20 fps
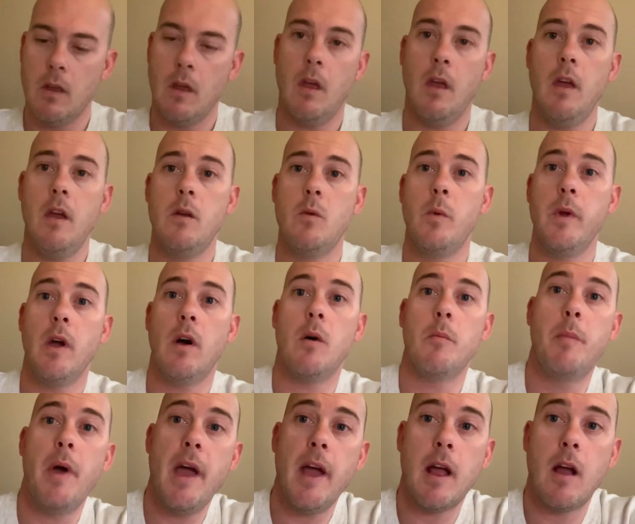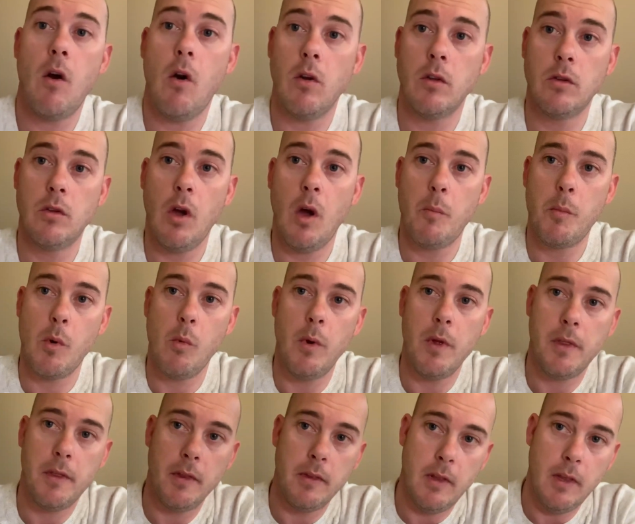And we are back on top
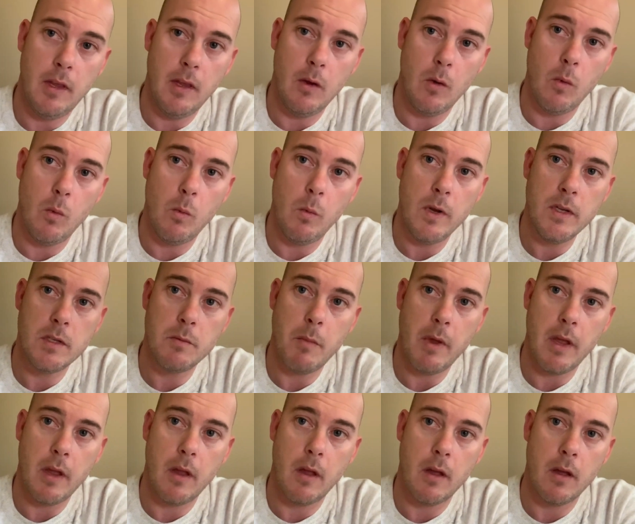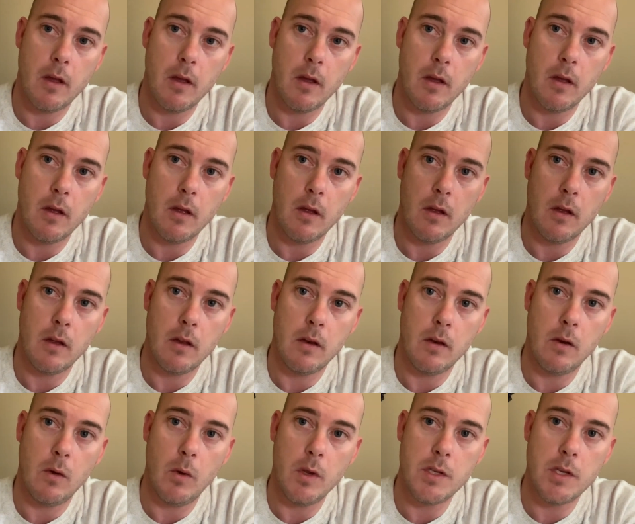with the Wismec
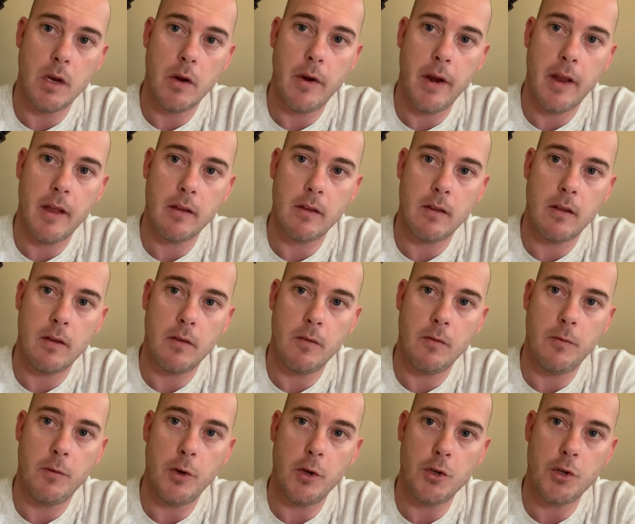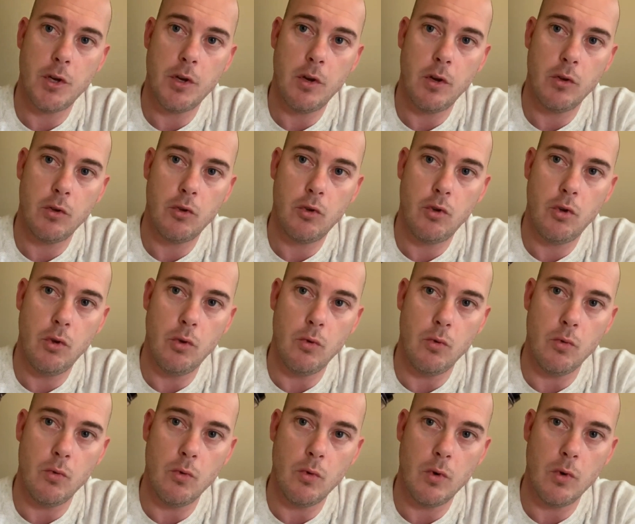Noisy Cricket version 2.